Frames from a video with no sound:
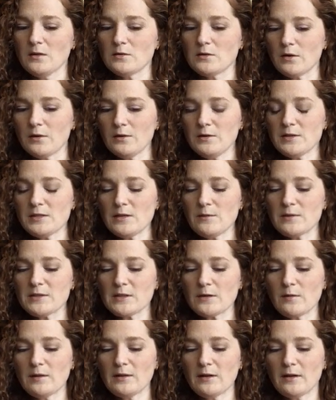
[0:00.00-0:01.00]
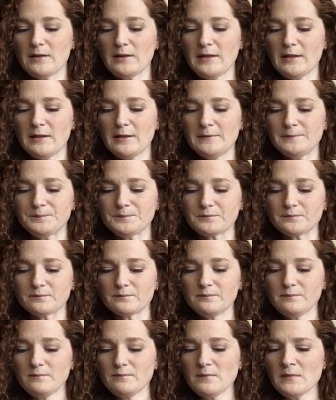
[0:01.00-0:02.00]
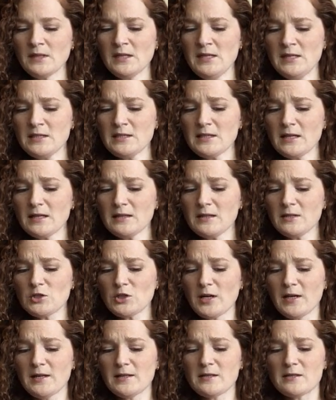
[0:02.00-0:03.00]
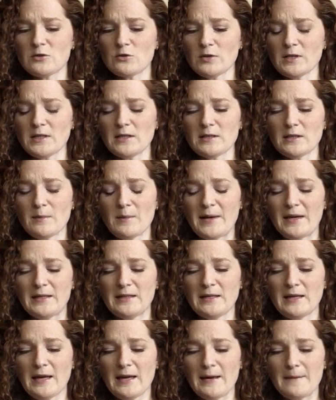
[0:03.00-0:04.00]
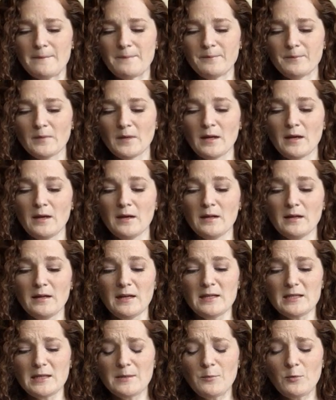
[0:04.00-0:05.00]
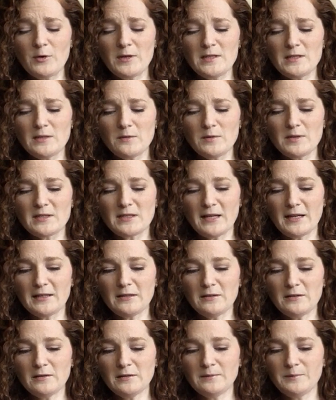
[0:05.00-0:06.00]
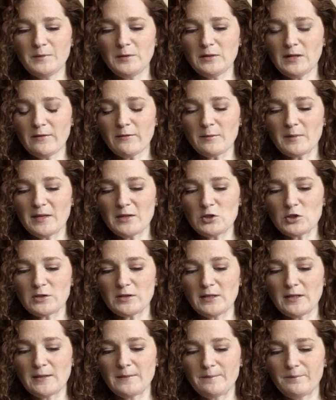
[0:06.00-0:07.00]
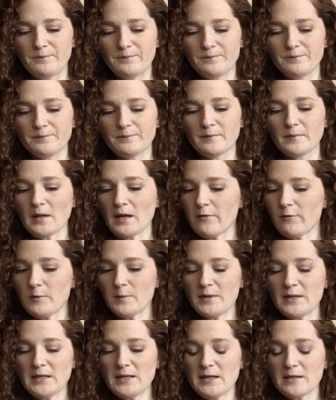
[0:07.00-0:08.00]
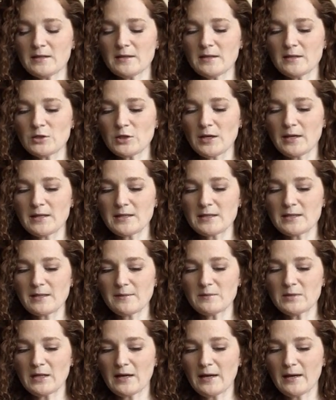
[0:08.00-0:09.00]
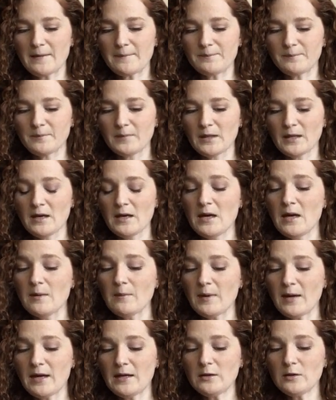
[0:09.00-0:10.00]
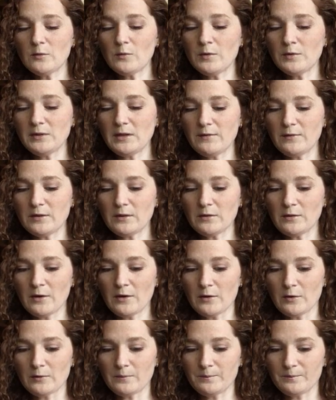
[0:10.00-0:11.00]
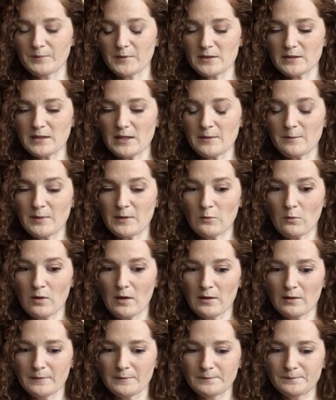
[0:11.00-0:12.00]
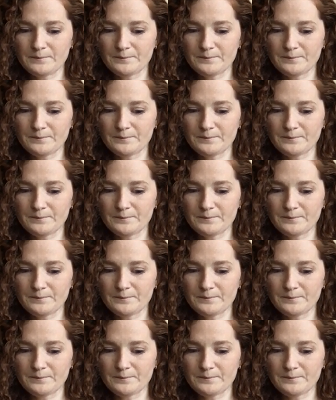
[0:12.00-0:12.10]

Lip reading: Don't you see what's going on here? He's stuck at the Giant's Drink in the mind game. Is the boy suicidal? You never mentioned it. Everybody gets the giant sometime. But Ender won't leave it alone. It's like Pinwall.